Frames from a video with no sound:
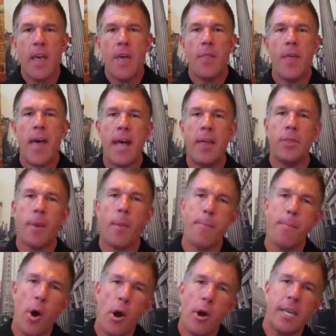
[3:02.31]
that the
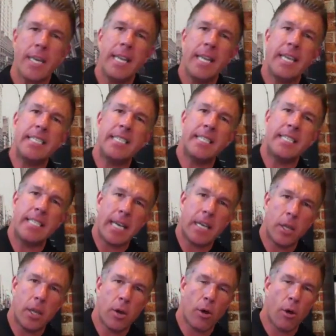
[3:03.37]
market is
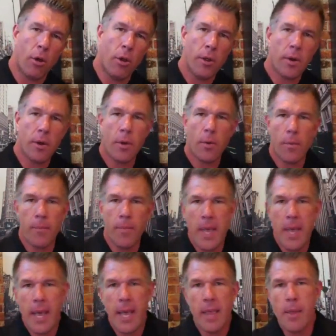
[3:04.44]
cyclical,
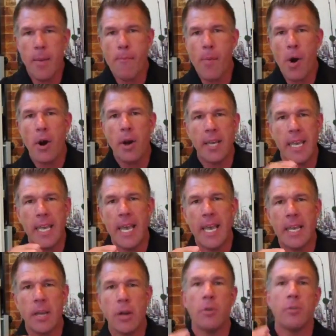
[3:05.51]
and the
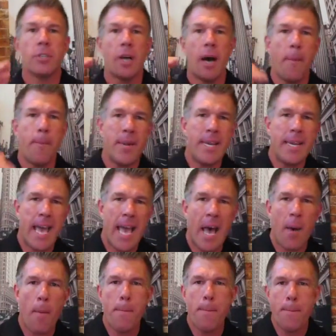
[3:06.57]
market goes up and
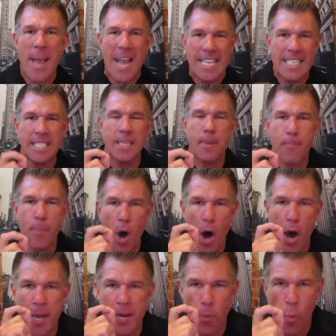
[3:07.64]
down based
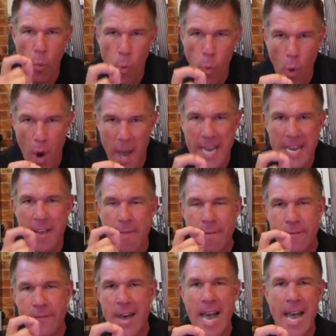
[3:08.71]
upon one
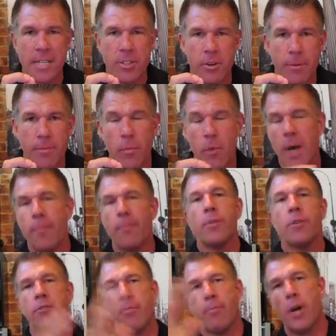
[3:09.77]
factor. Well,
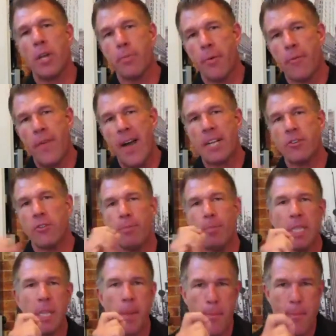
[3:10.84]
there's multiple factors,
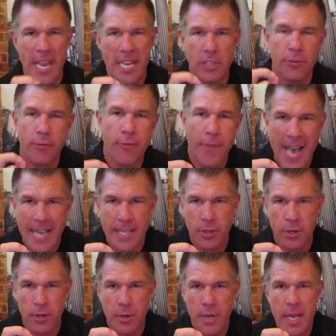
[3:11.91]
but the major
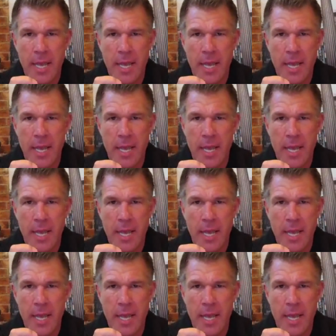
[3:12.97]
factor